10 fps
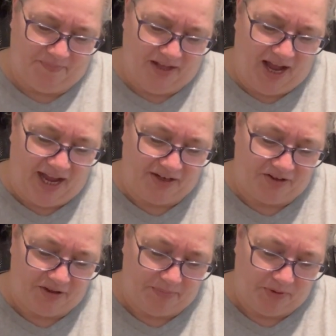I
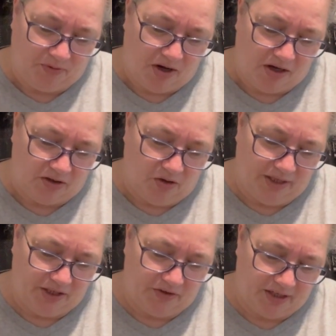could be wrong.
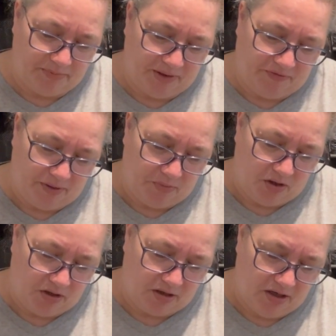Lori, correct me if I'm
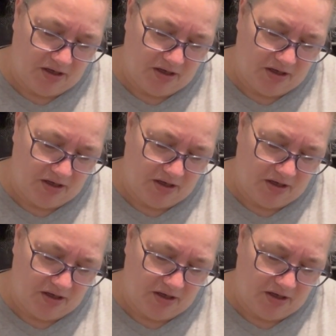wrong,